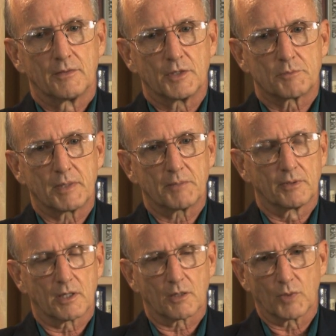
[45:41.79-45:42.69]
these
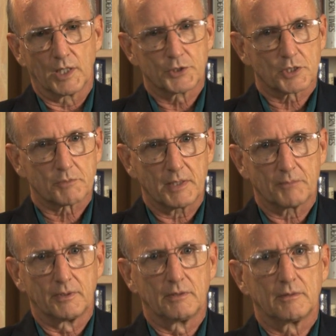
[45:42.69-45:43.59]
people are religious
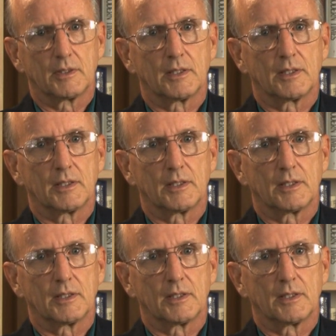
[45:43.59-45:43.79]
people.